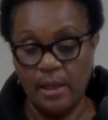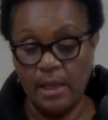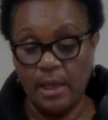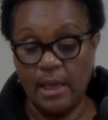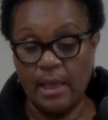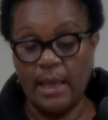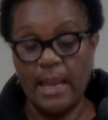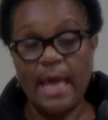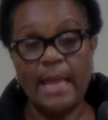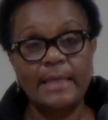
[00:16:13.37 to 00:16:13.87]

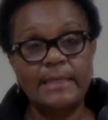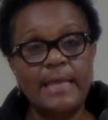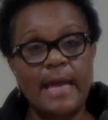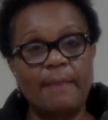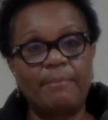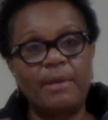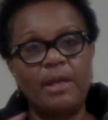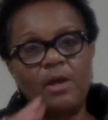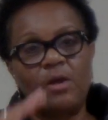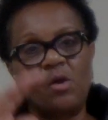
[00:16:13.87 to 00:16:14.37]
And a lot of
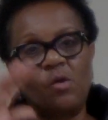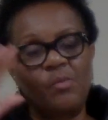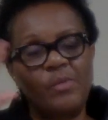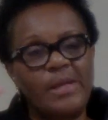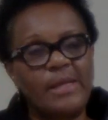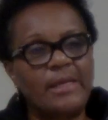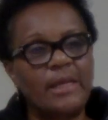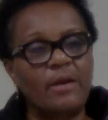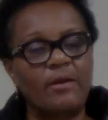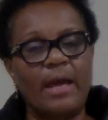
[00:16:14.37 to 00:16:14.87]
times they don't,
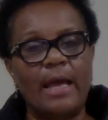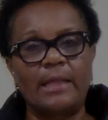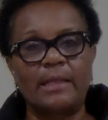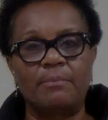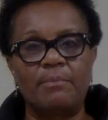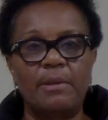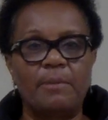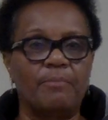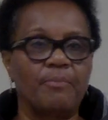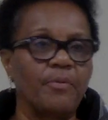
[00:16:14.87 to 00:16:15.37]
they don't have
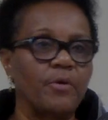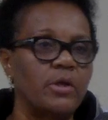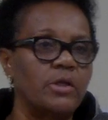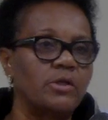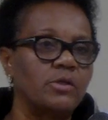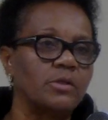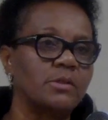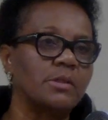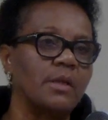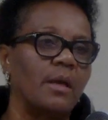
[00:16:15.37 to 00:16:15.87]
to be
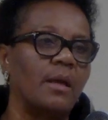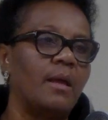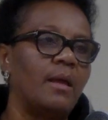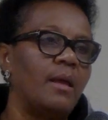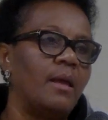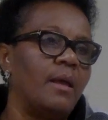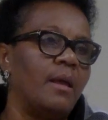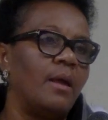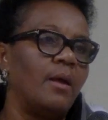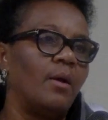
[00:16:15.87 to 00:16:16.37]
preachers or
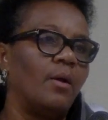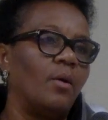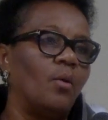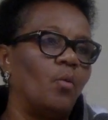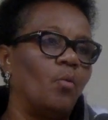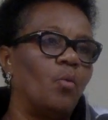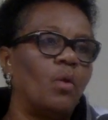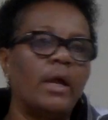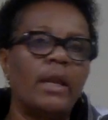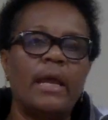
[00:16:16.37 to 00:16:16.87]

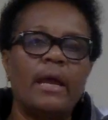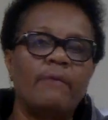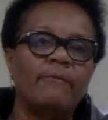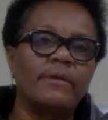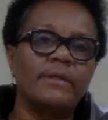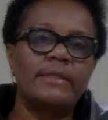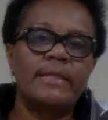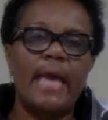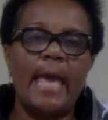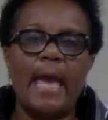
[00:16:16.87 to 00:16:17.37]

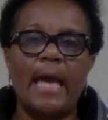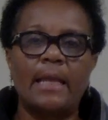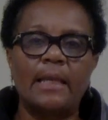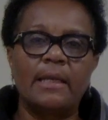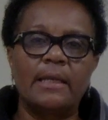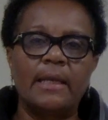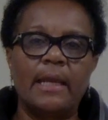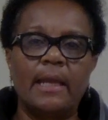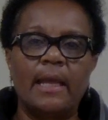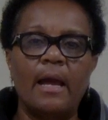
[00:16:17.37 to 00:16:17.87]
whatever
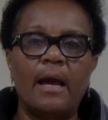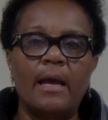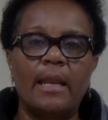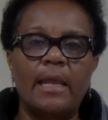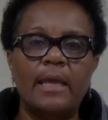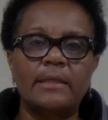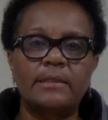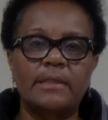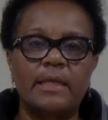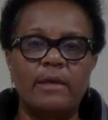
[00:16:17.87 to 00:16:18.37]
talent that God
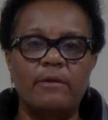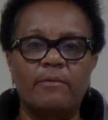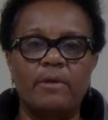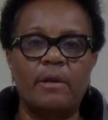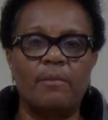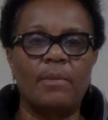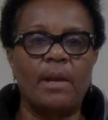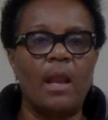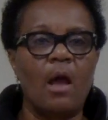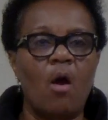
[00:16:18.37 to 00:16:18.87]
has given
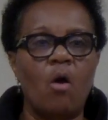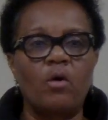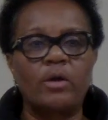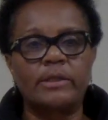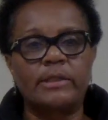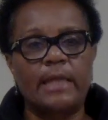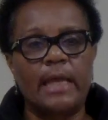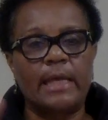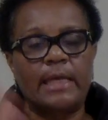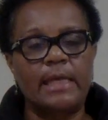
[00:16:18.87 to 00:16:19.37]
them, as long
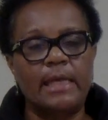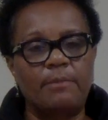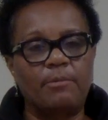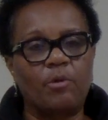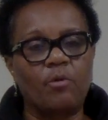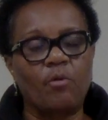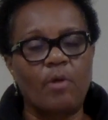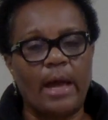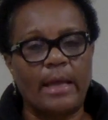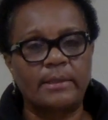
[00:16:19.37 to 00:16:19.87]
as they keep
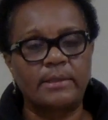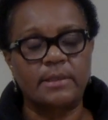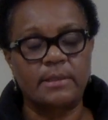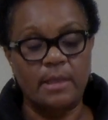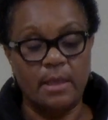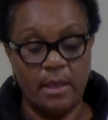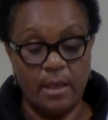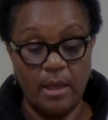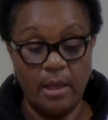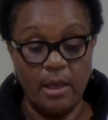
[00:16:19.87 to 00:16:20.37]

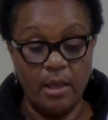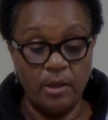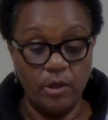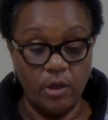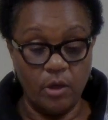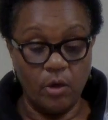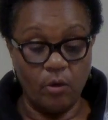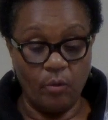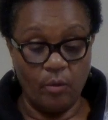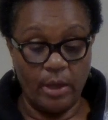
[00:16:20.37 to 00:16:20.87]
Christ, mm.
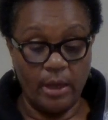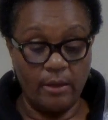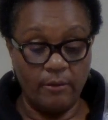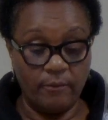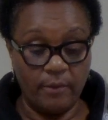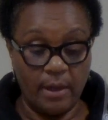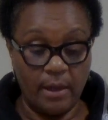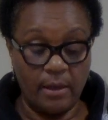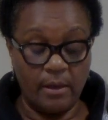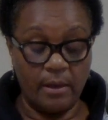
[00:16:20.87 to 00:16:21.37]
you know,
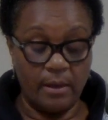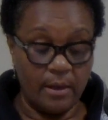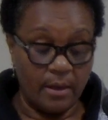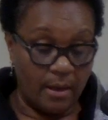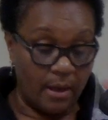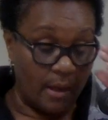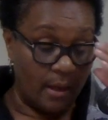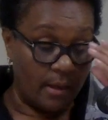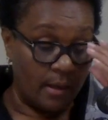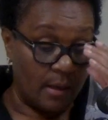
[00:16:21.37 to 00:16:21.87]
in in
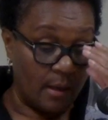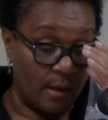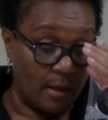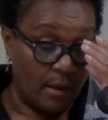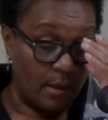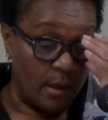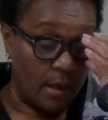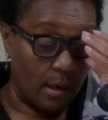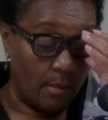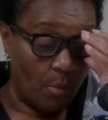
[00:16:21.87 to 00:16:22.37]
in
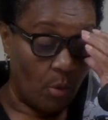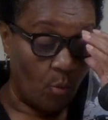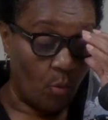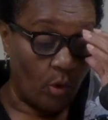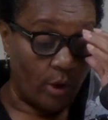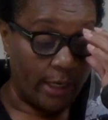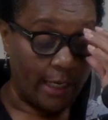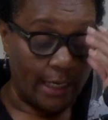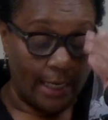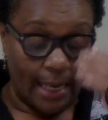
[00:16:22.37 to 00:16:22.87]
uh, number
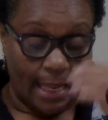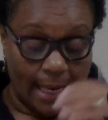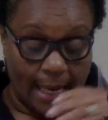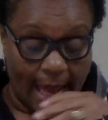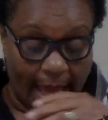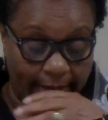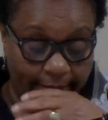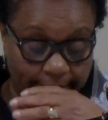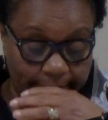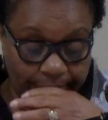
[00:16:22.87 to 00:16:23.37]
one in their
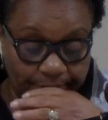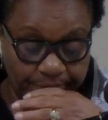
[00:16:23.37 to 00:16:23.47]
life.